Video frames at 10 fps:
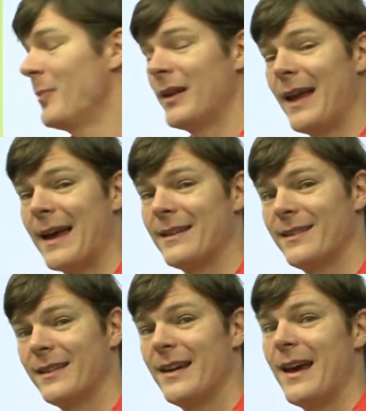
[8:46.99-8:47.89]

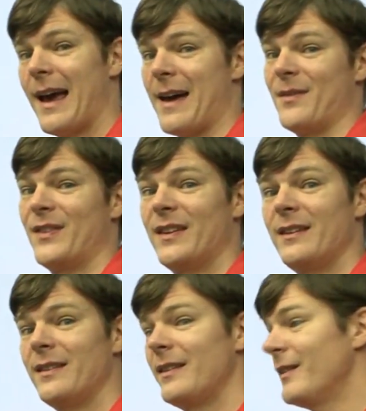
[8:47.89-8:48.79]
plants have
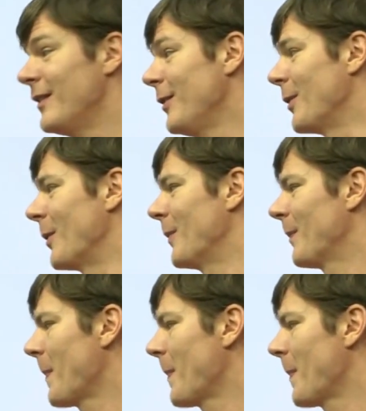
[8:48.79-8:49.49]
senses too.